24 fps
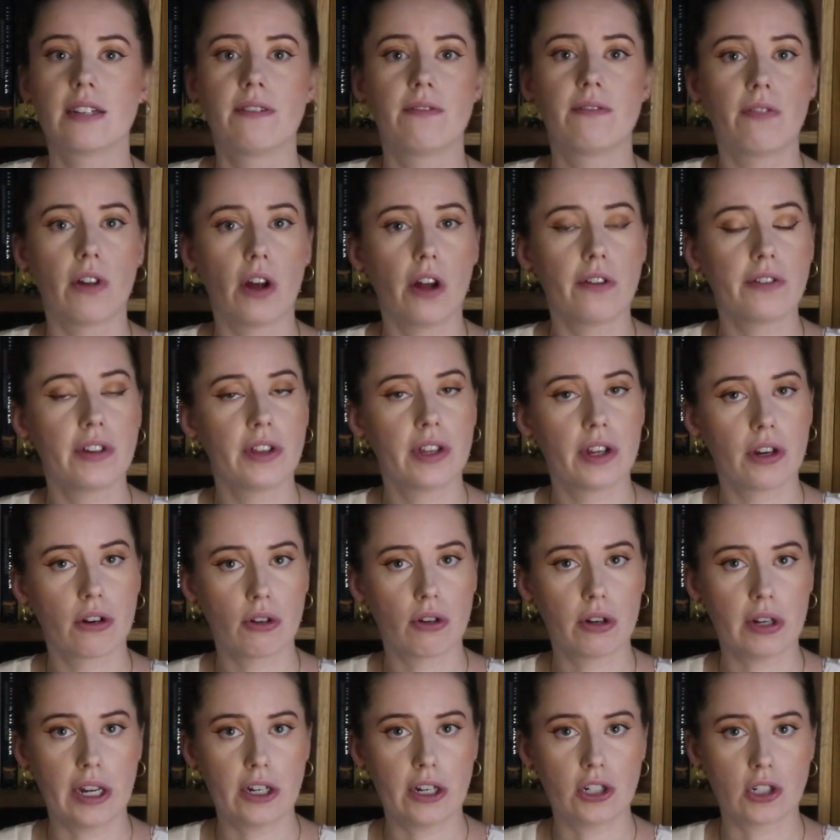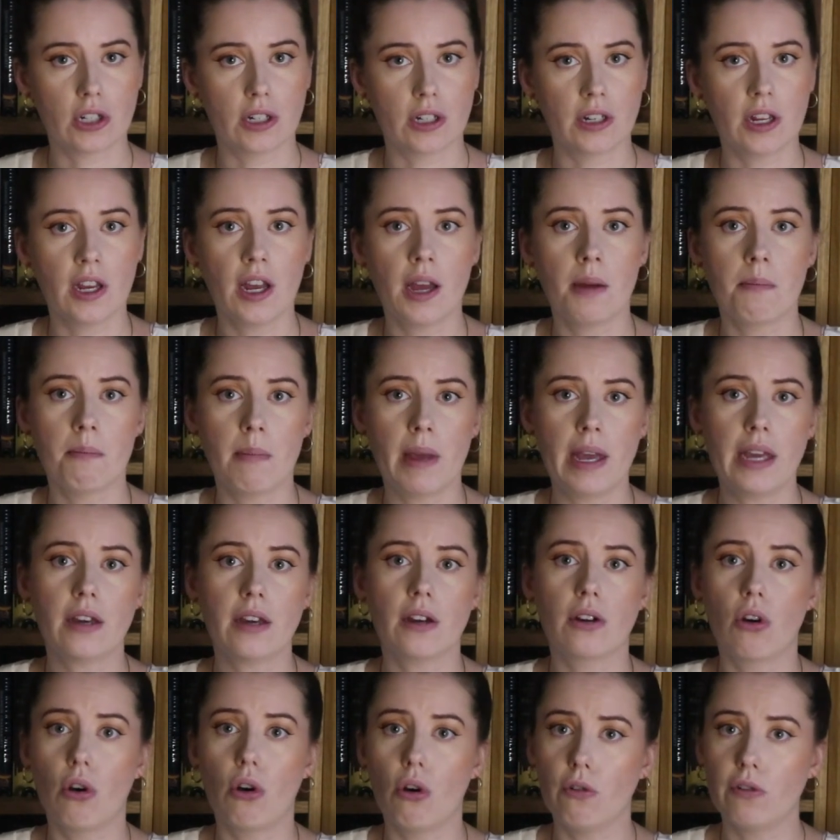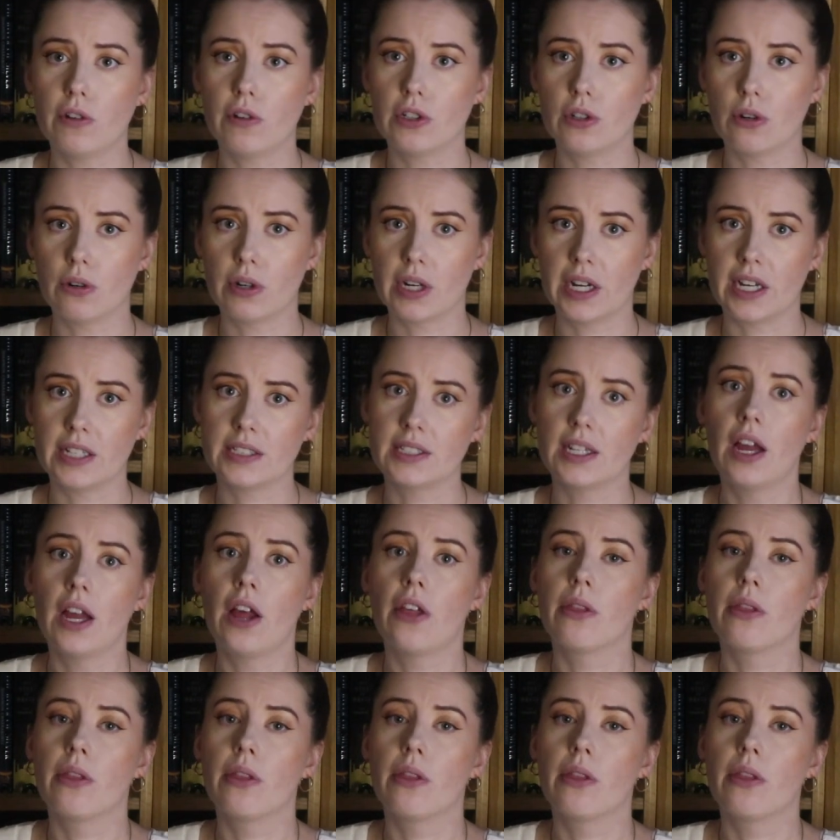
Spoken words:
involved in their creation make Covadonas